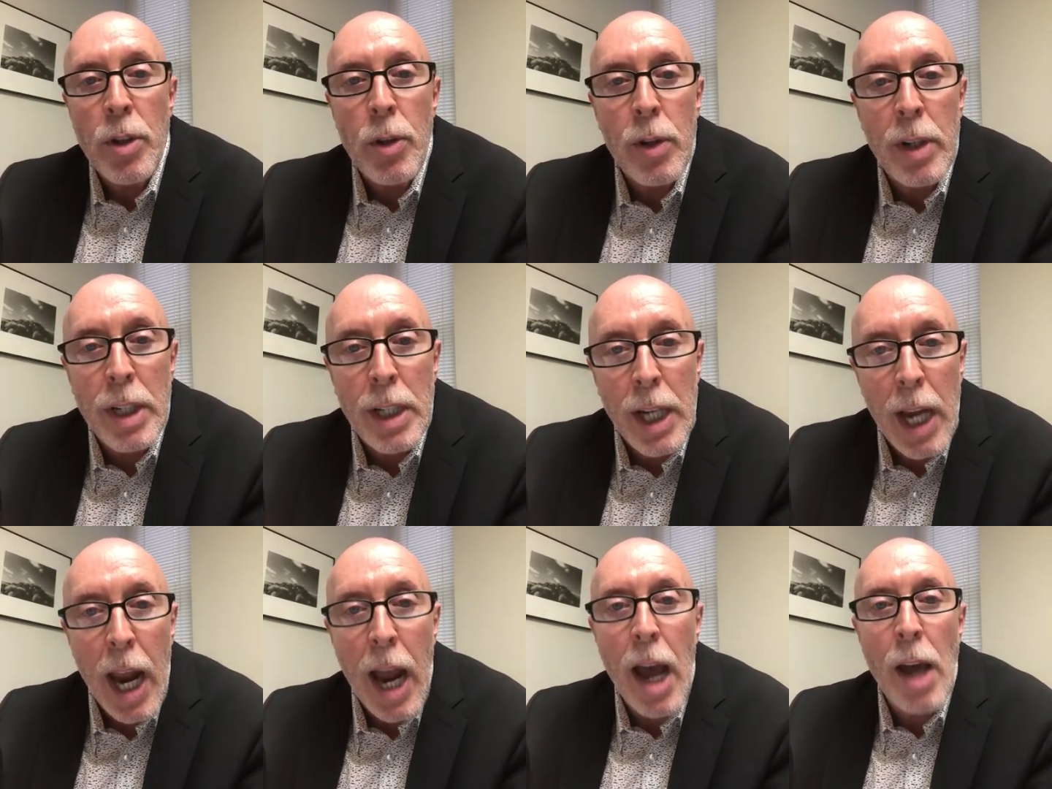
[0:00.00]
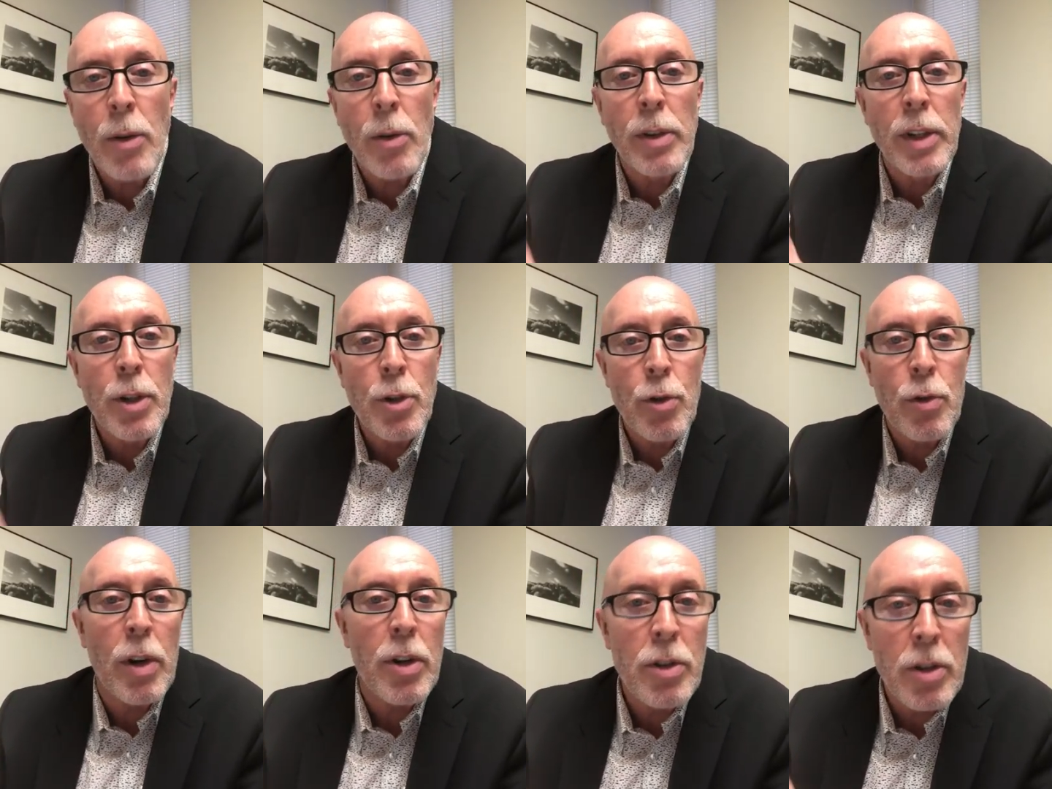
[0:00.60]
you can count on and
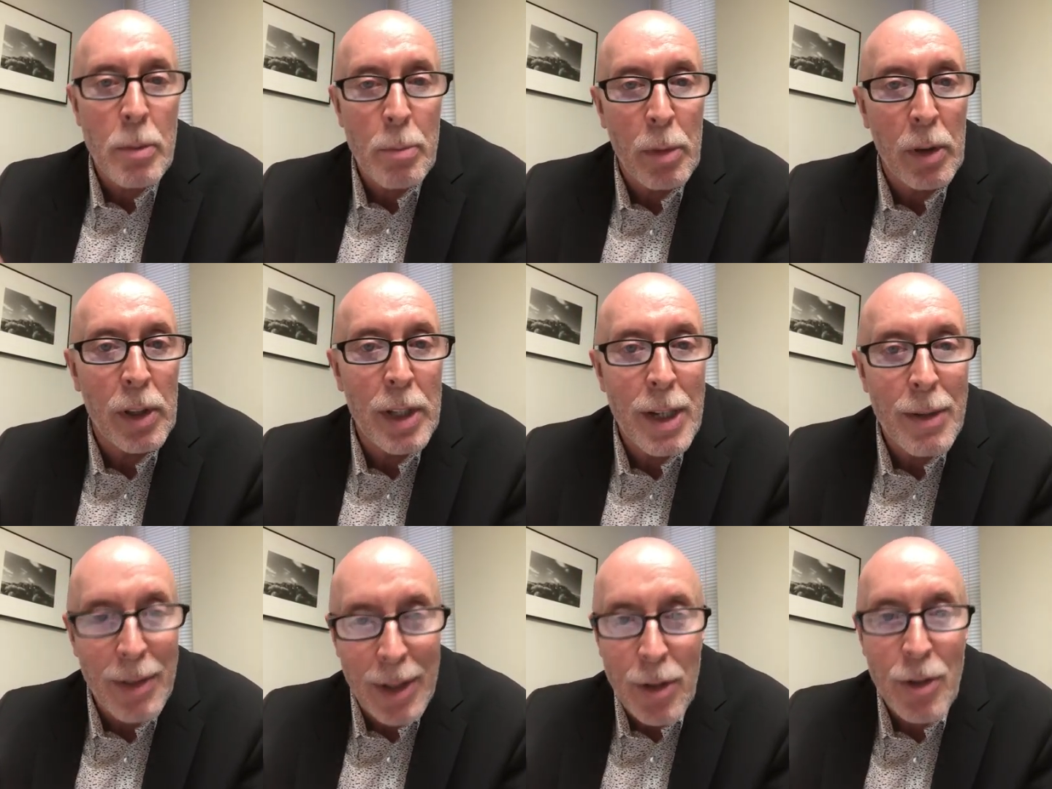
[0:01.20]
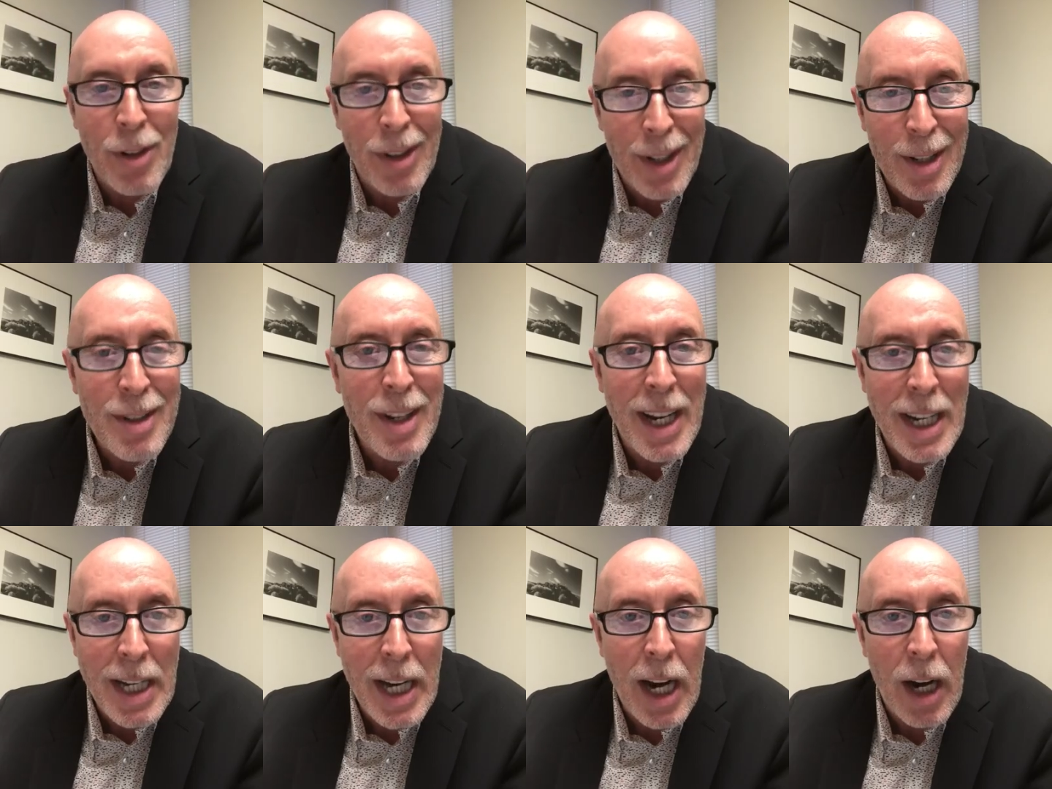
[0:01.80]
trust and believe that's going to
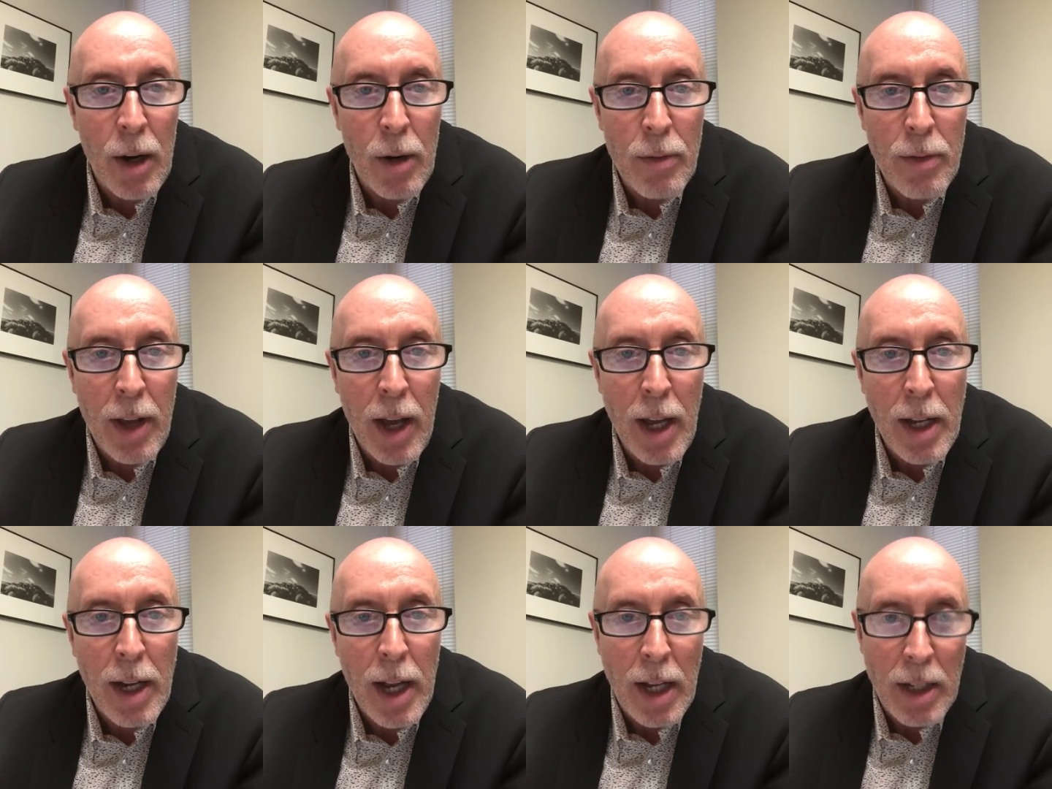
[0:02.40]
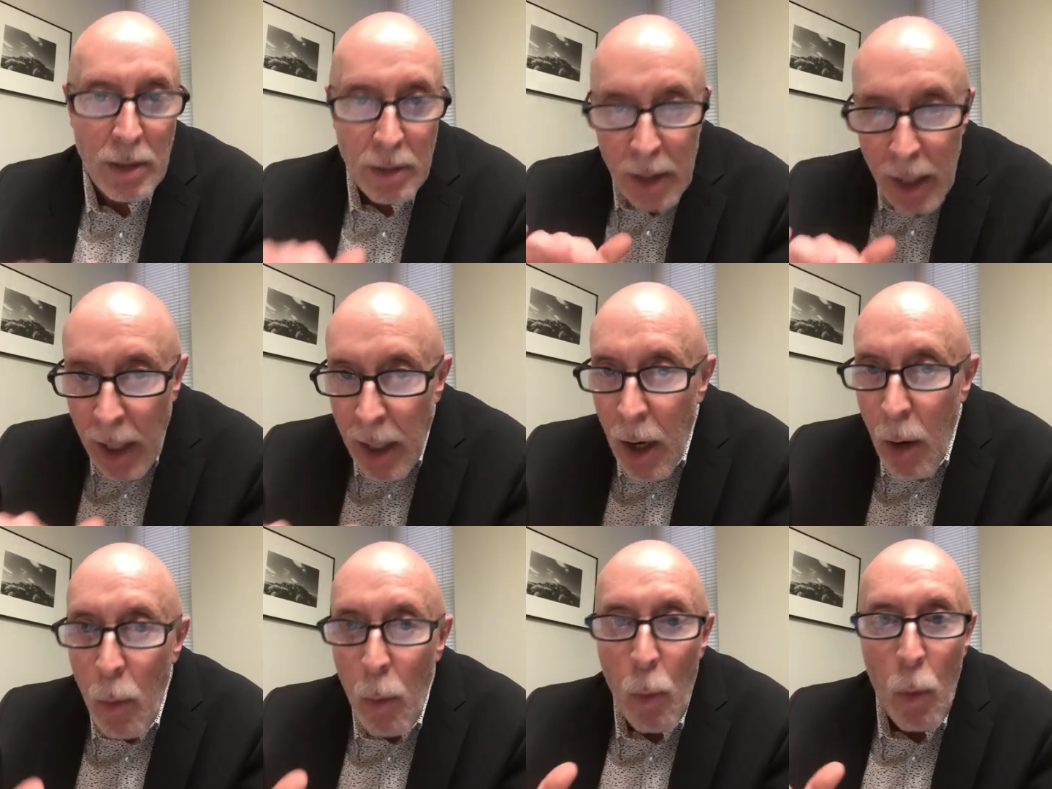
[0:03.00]
take care of that and
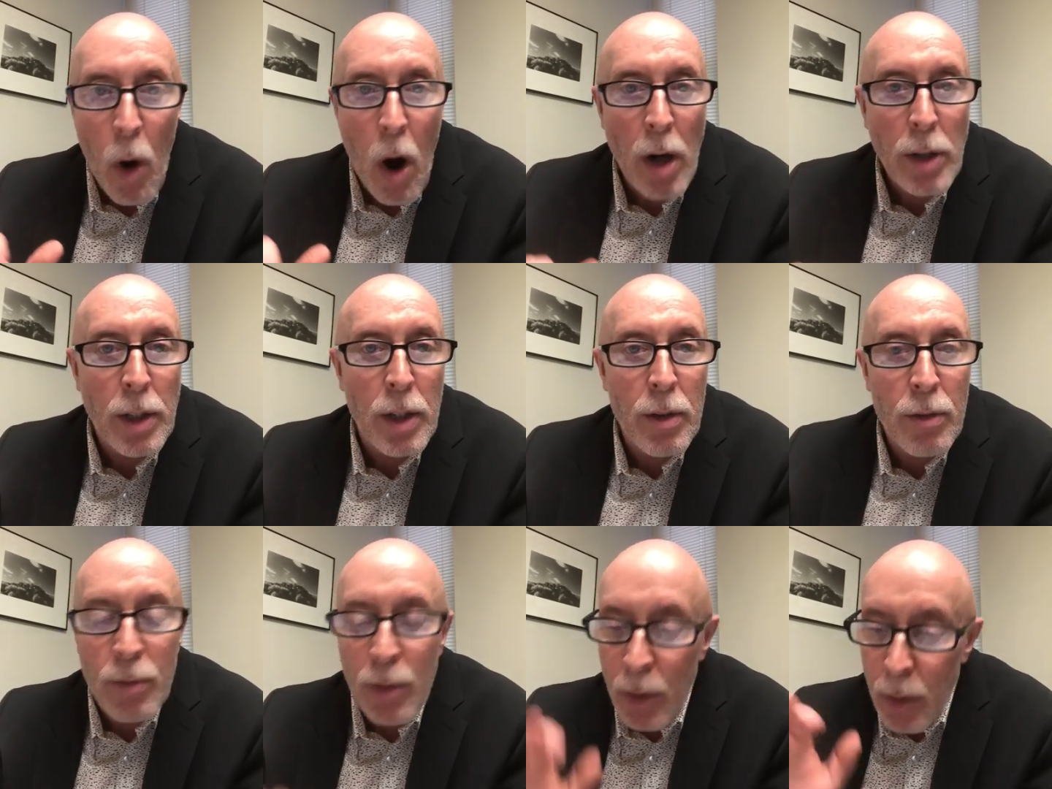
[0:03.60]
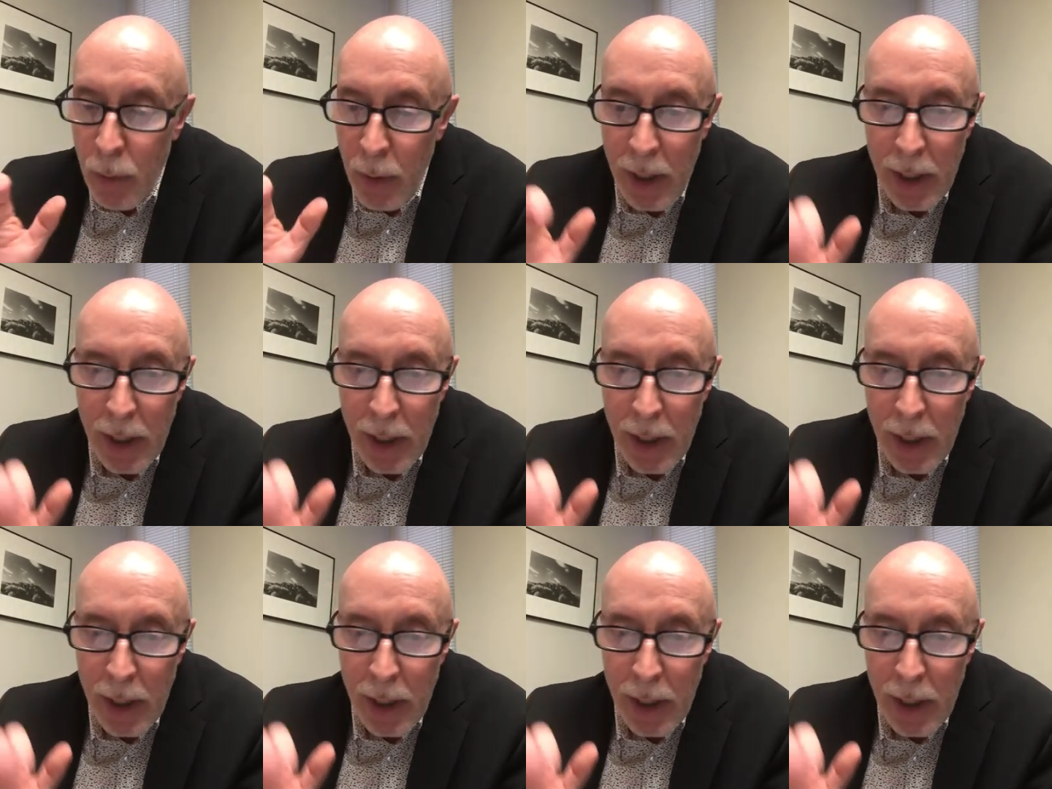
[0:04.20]
kind of walk you through.